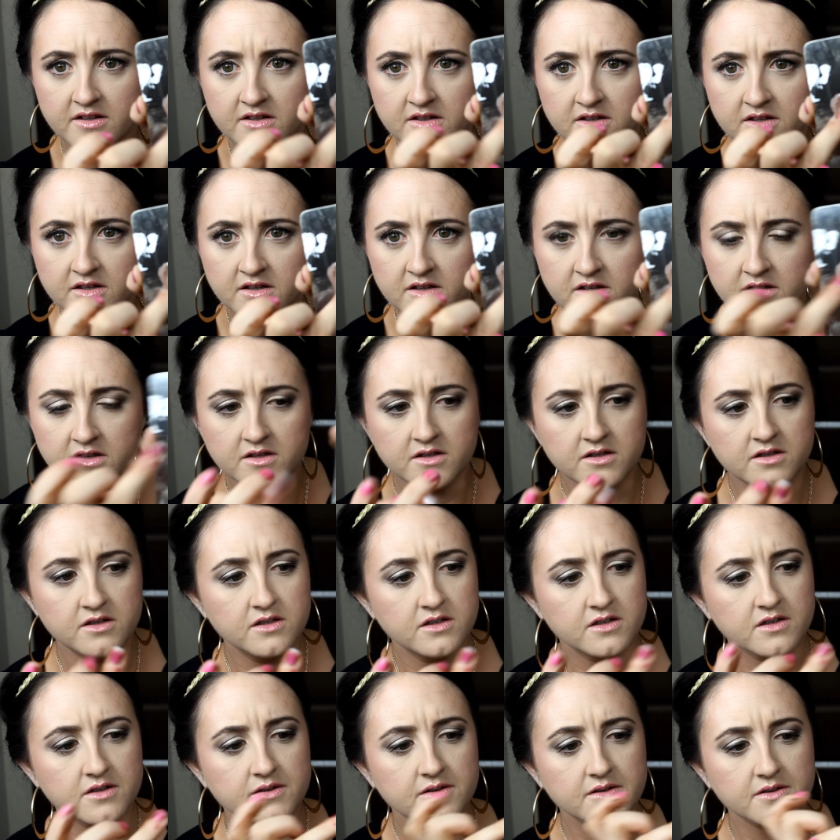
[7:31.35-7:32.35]

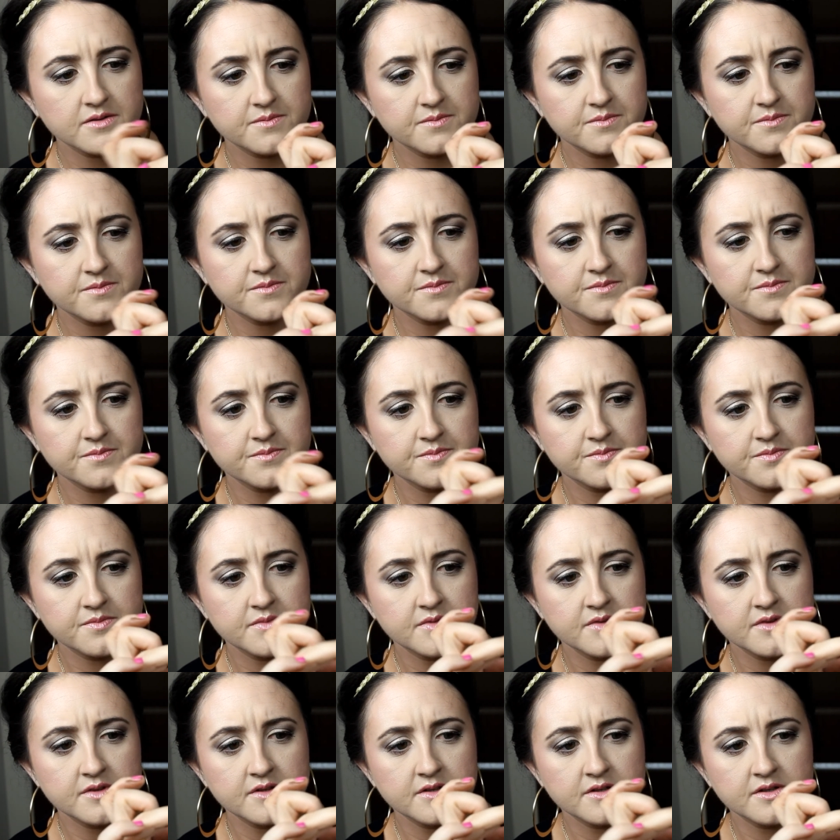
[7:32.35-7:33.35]

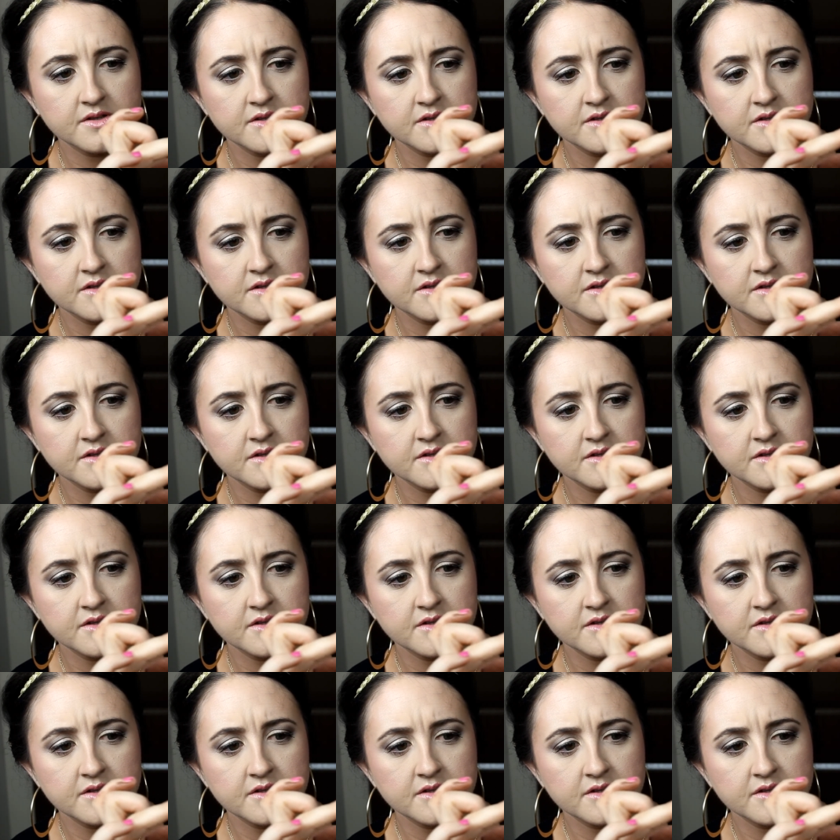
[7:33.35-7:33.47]
(silence)